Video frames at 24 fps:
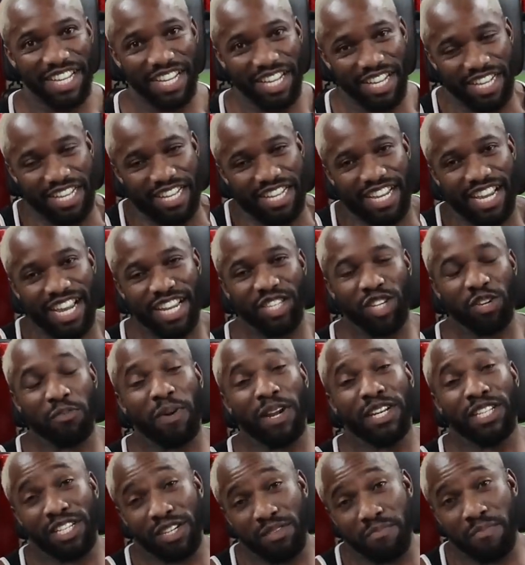They took
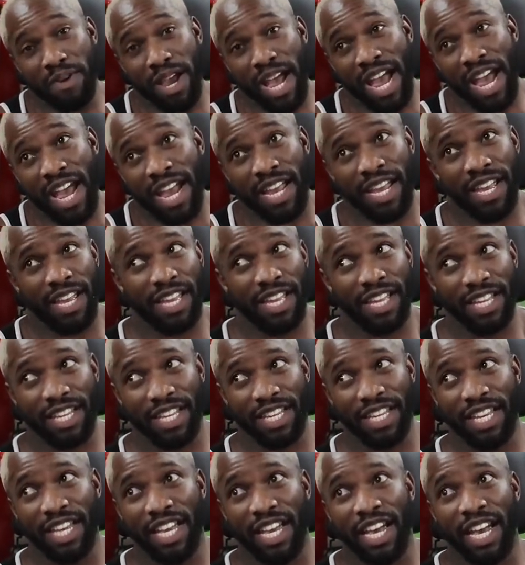my gym bag
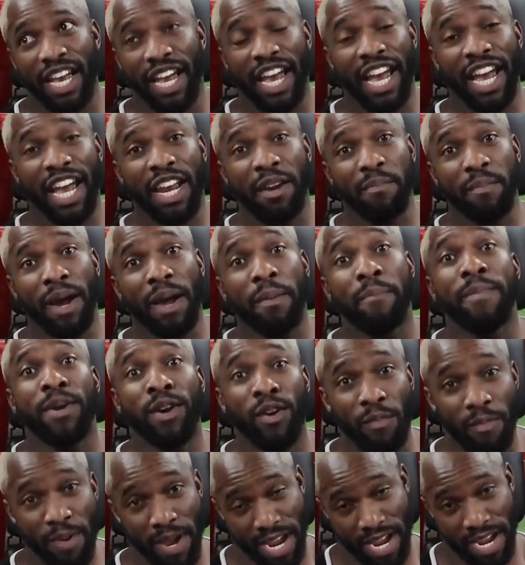and my
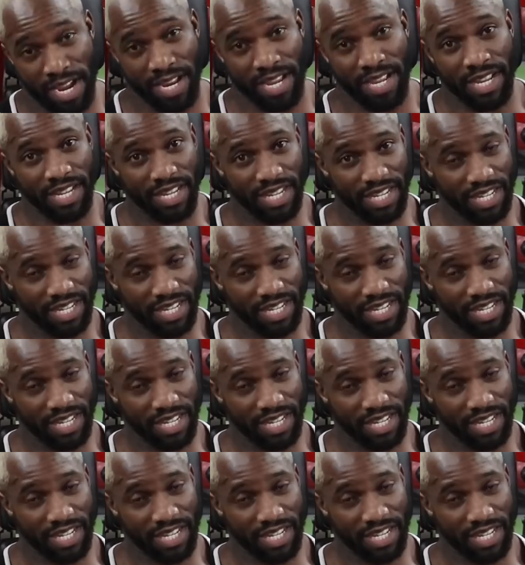meal bag.